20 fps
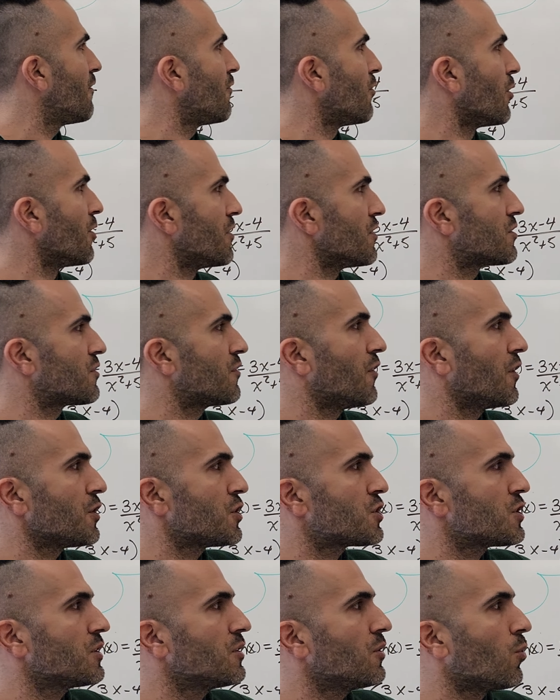for this
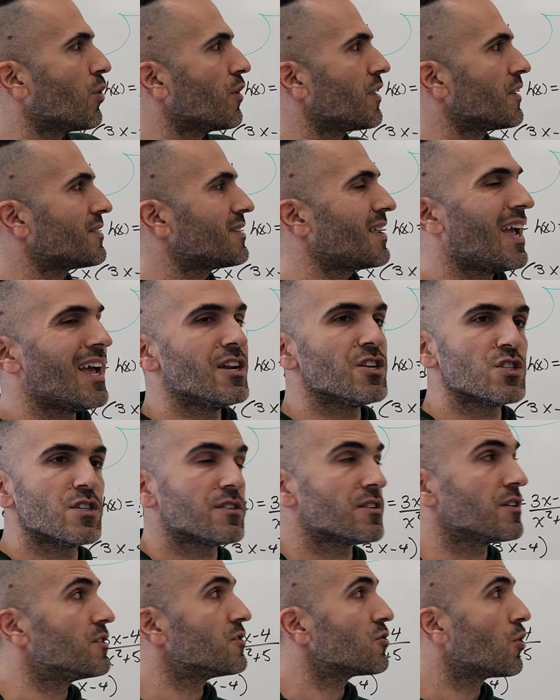function where the
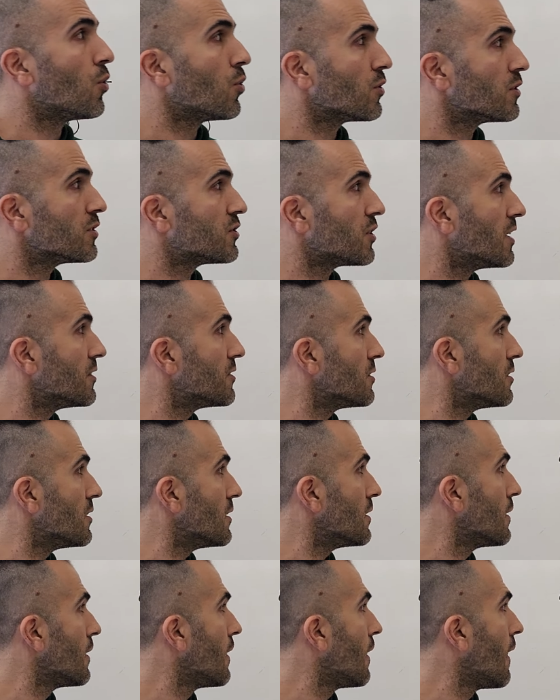tangent is
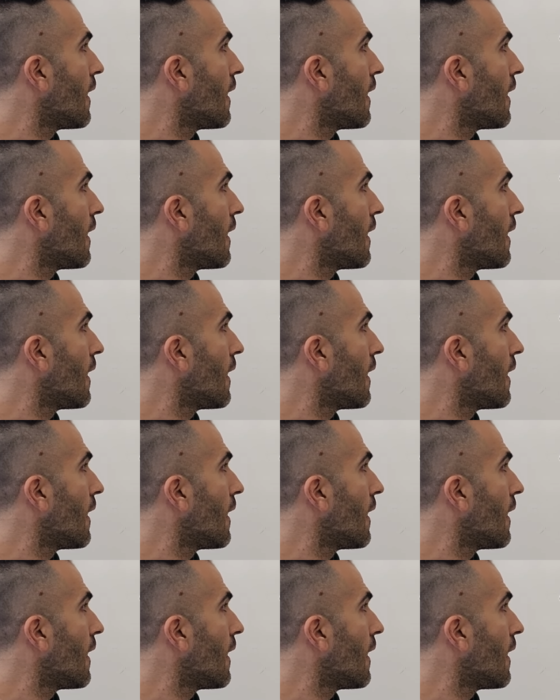horizontal.